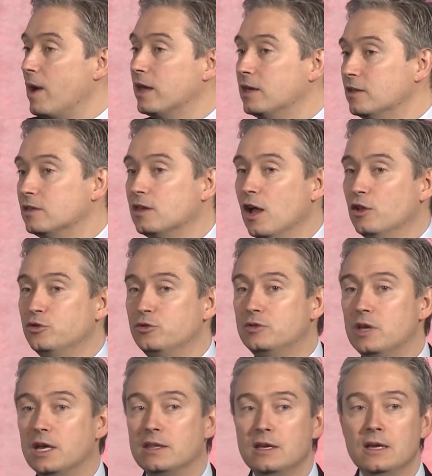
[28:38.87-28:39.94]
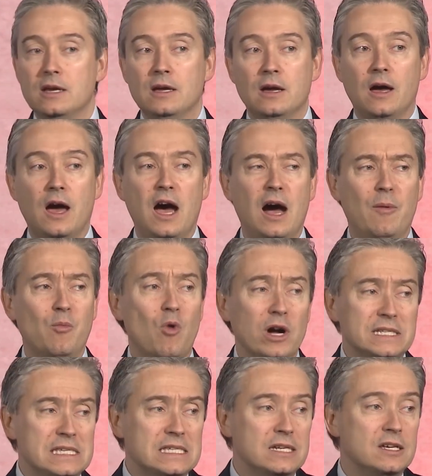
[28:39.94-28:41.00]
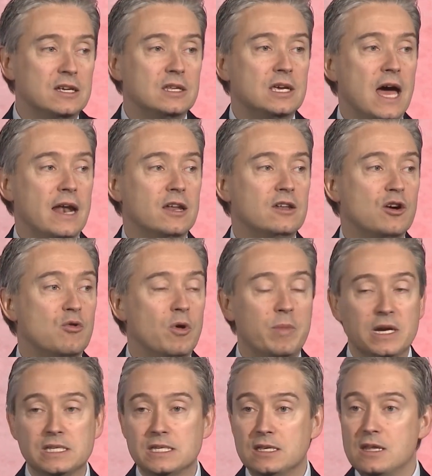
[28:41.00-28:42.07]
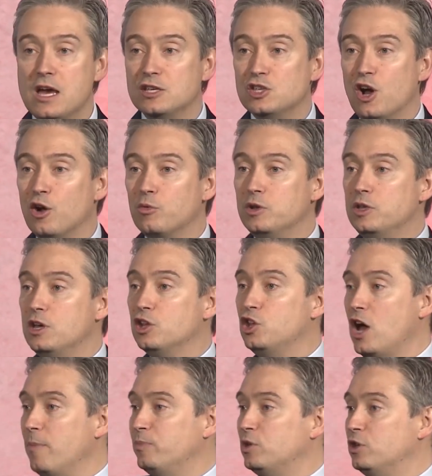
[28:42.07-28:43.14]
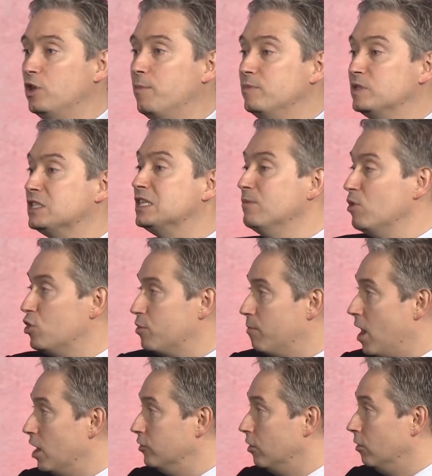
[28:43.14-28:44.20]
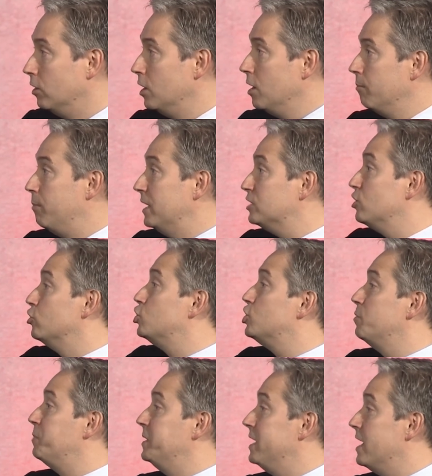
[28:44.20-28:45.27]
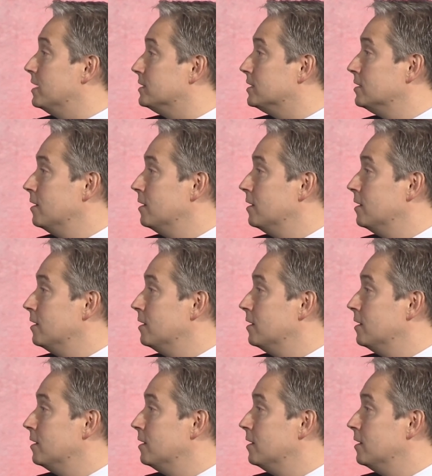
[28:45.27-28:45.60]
I can tell you that um, one city in Canada, Quebec City, has already adopted a similar model based on GPS